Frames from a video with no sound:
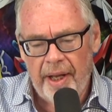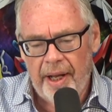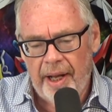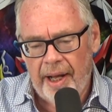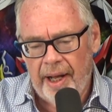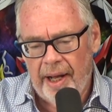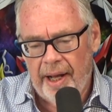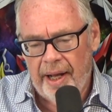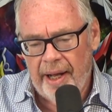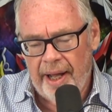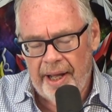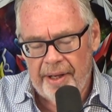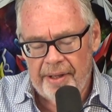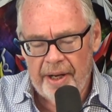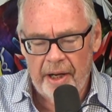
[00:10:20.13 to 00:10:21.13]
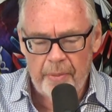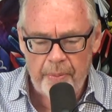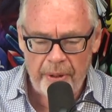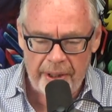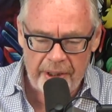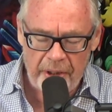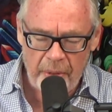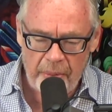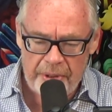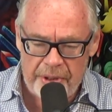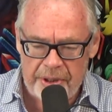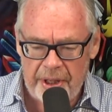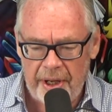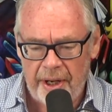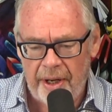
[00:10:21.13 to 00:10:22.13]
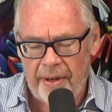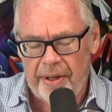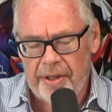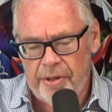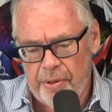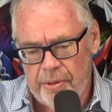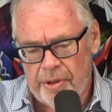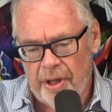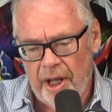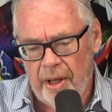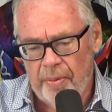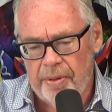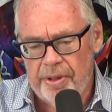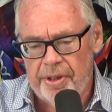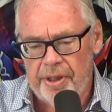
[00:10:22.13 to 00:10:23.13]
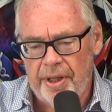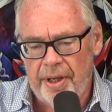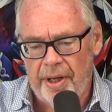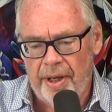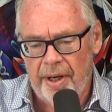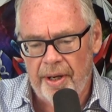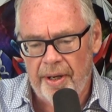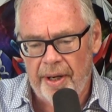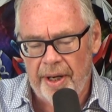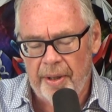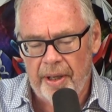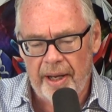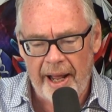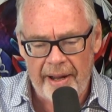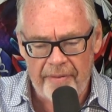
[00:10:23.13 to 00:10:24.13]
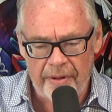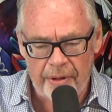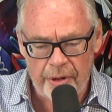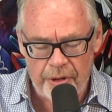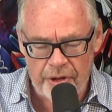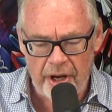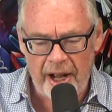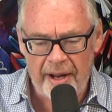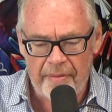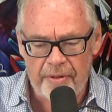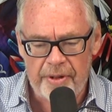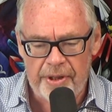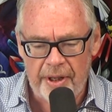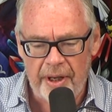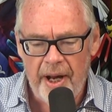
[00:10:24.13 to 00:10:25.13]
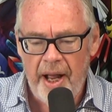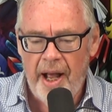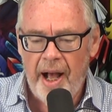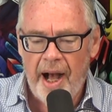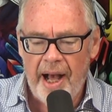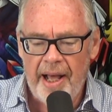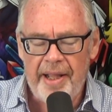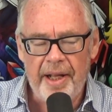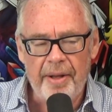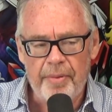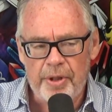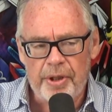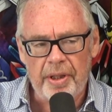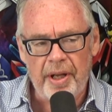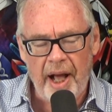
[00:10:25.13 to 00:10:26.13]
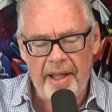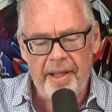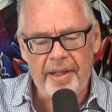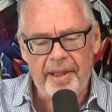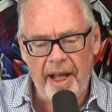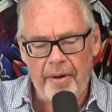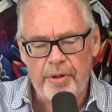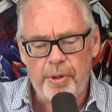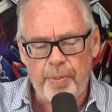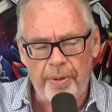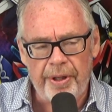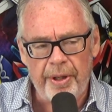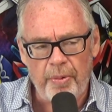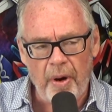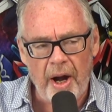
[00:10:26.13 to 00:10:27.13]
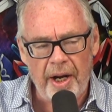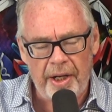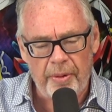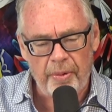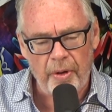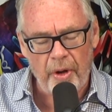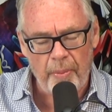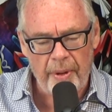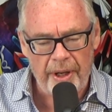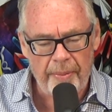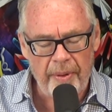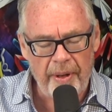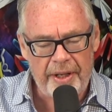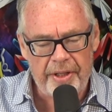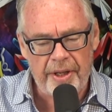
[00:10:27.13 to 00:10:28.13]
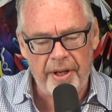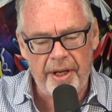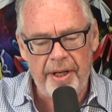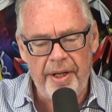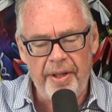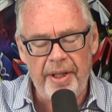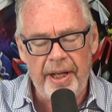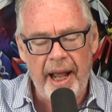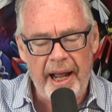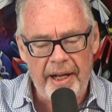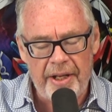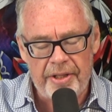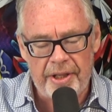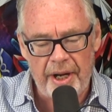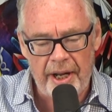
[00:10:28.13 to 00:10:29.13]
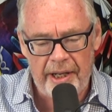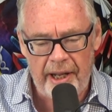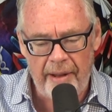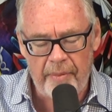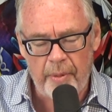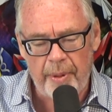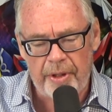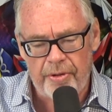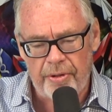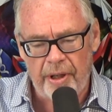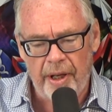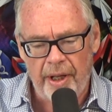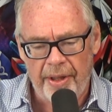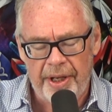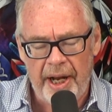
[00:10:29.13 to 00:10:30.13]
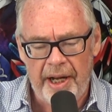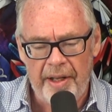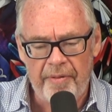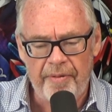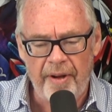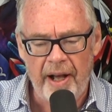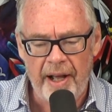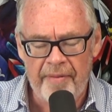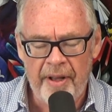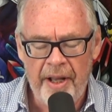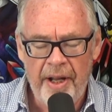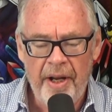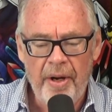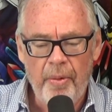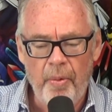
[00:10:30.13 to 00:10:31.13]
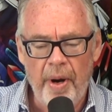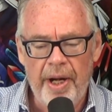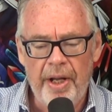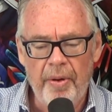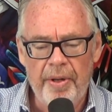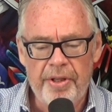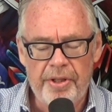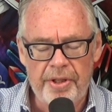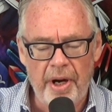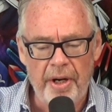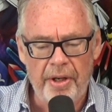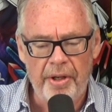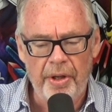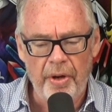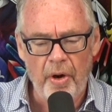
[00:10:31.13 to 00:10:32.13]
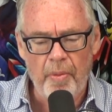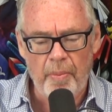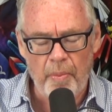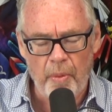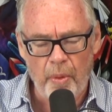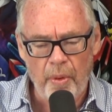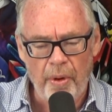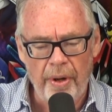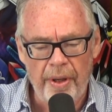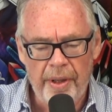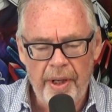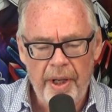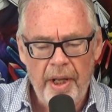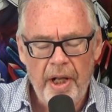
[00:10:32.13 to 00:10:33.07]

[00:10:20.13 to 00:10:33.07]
and Doug Pringle was there, and Too Tall was there, and Live Earl Jive was there. I think it was, I think that was pretty rock and roll. But as it got into the 80s, and I came to Montreal in 85, radio had started to go more